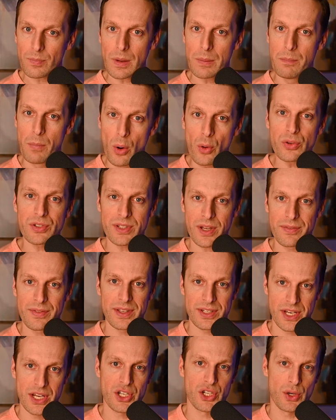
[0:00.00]
Most of
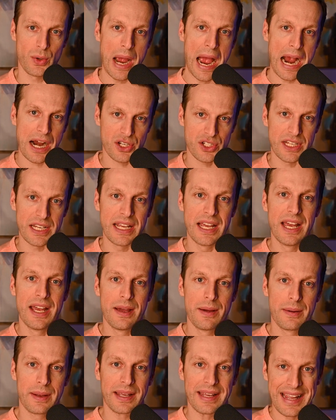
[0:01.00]
the tissue actually
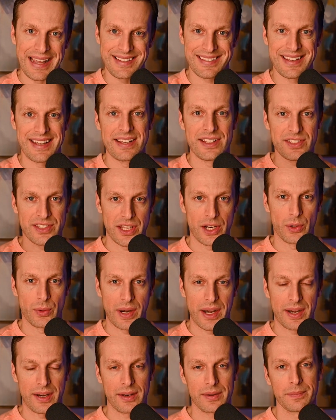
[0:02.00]
gets
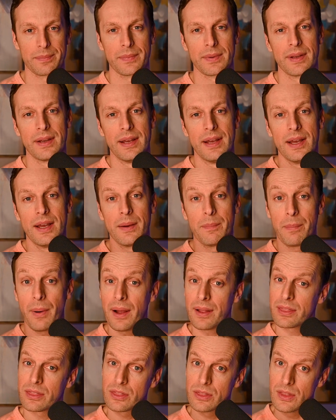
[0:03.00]
incinerated.
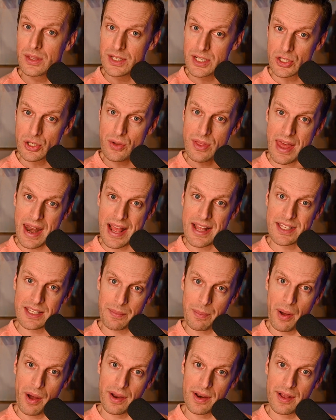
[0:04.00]
But the tissue that ends
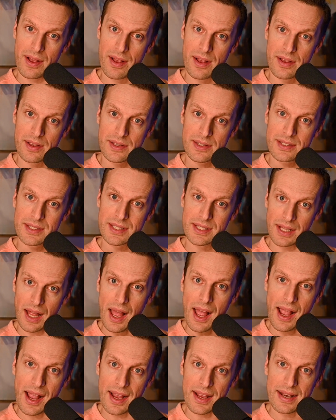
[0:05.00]
up on a
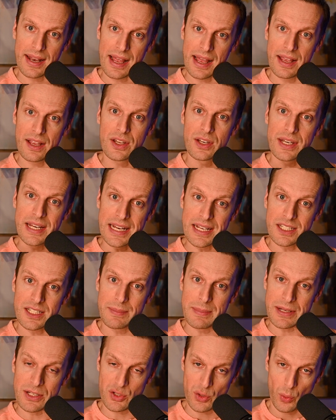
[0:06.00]
slide needs to
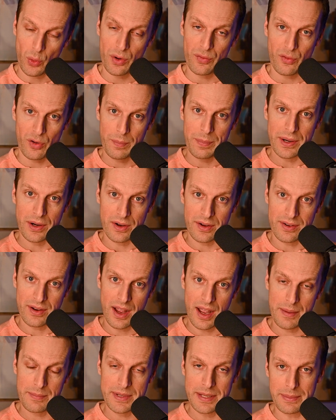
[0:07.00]
be stored for a period of
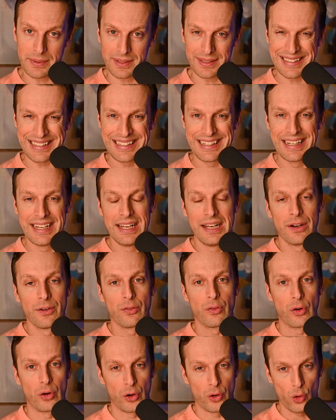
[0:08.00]
time. Typically,
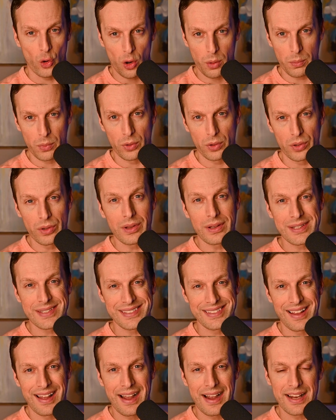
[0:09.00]
for a normal
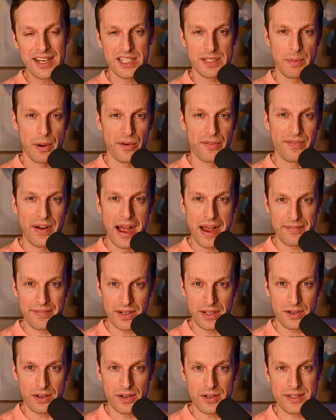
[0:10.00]
slide, it's about five
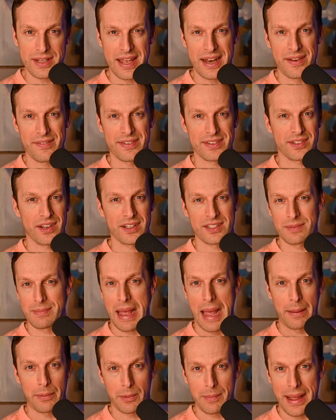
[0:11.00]
years. And if it's got some
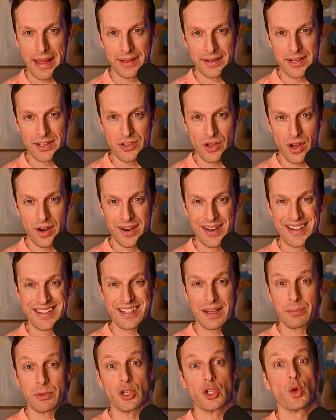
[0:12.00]
abnormalities on it, it's
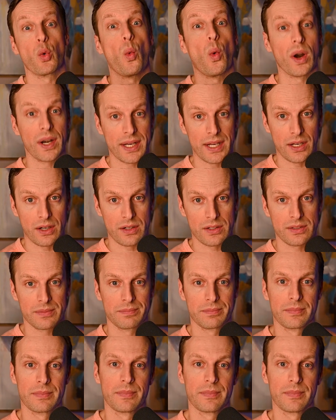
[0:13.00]
up to 20 years.